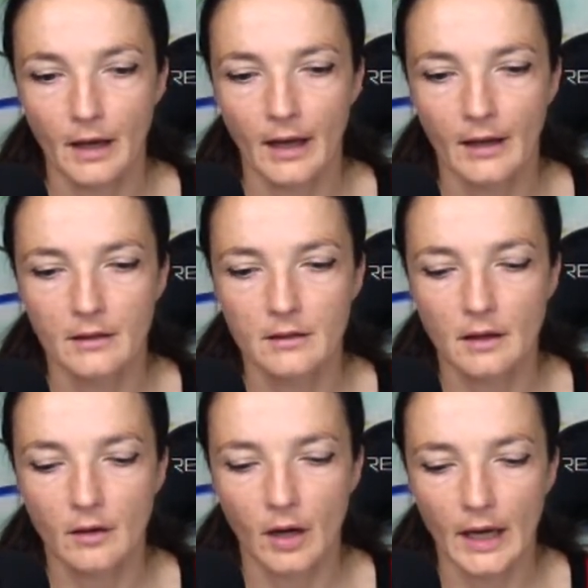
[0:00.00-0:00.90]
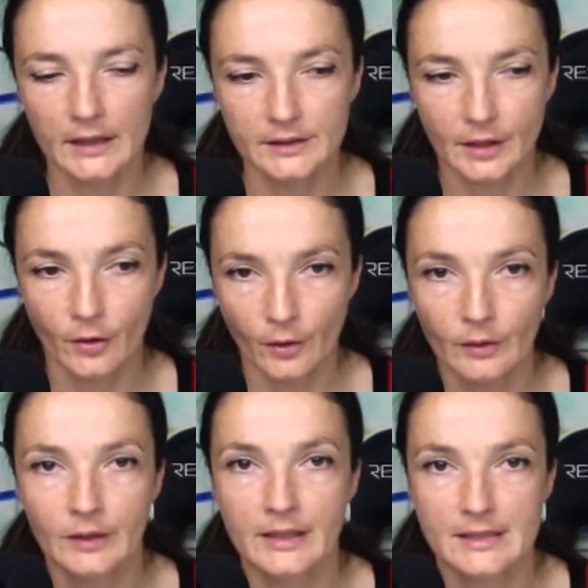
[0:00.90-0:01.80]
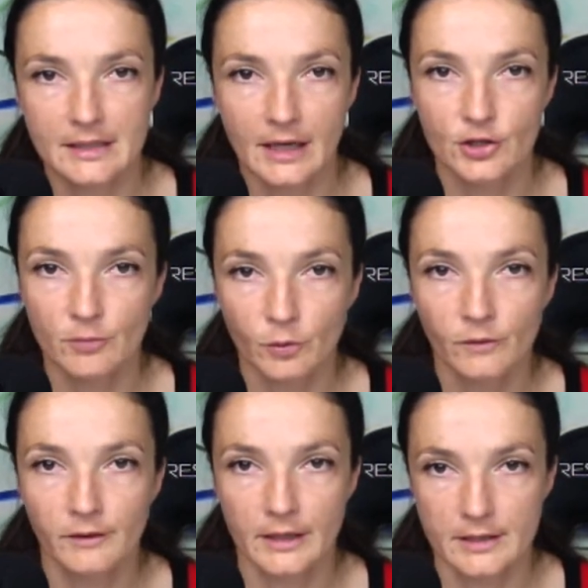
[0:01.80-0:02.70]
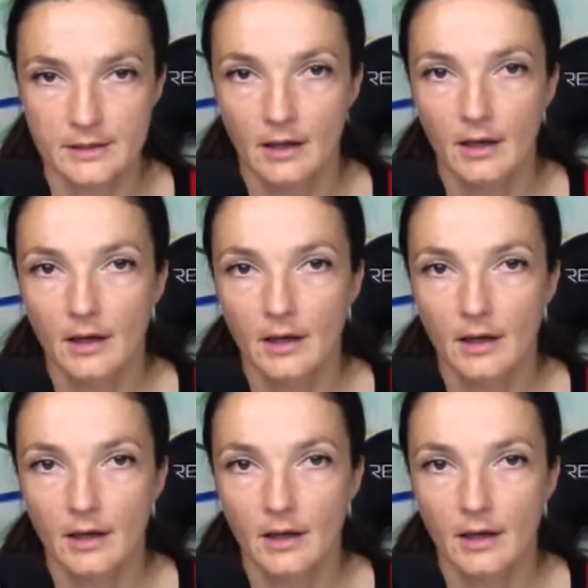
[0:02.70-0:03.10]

as an early stage movers,